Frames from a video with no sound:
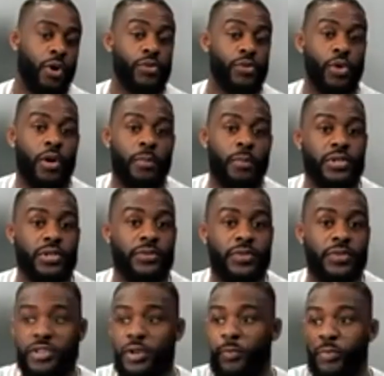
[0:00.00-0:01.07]
overall,
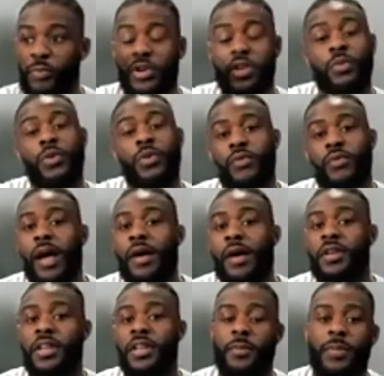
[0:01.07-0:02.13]
most of us are pretty well
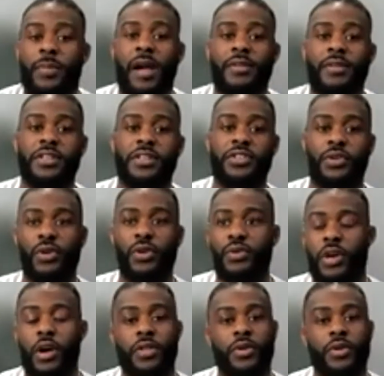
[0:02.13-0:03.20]
rounded in comparison to
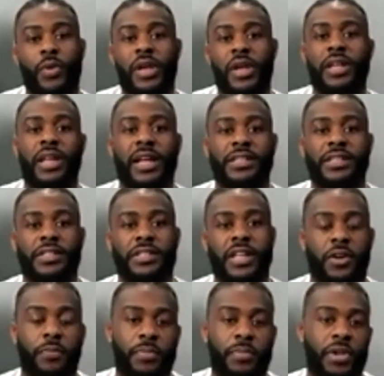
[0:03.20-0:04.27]
those other weight
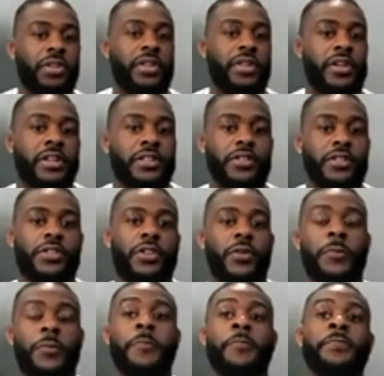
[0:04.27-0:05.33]
classes that are bigger than us.
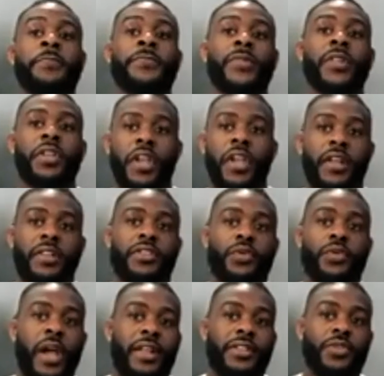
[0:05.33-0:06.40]
So, yeah,
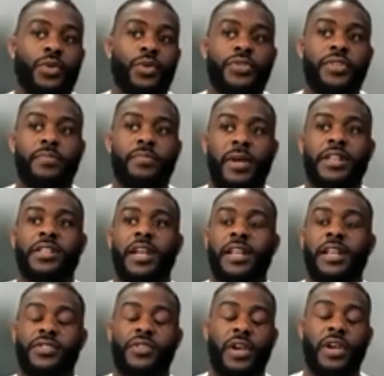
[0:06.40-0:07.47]
you had two of the best
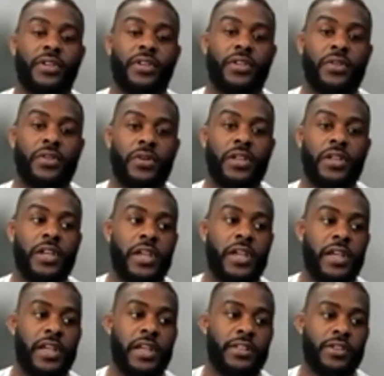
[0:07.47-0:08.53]
guys to ever do it.
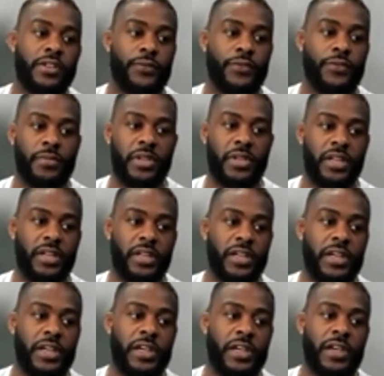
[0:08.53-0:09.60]
So for
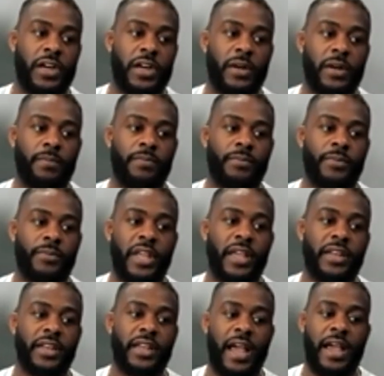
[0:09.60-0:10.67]
me, um,
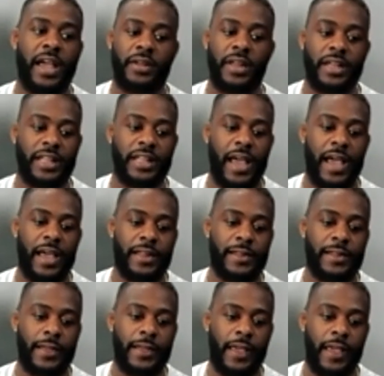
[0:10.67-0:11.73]
taking a guy out like
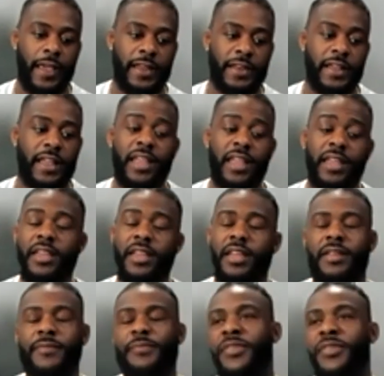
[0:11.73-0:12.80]
that and it,
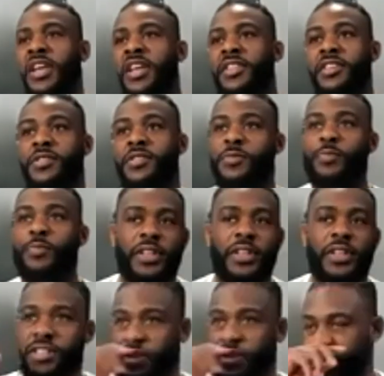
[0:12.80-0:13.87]
it, this
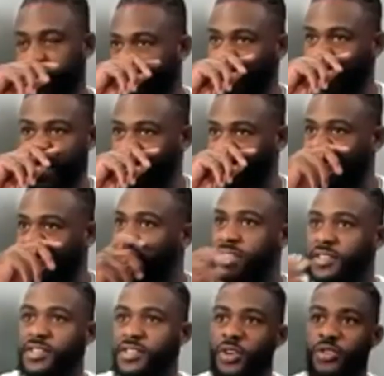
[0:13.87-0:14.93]
split decision
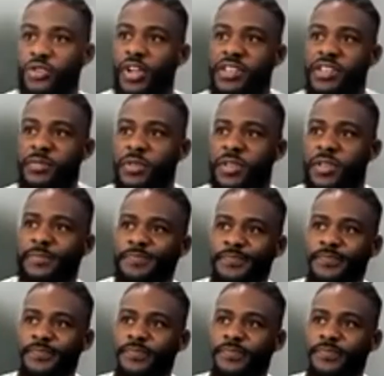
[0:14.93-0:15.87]
nonsense is so crazy to me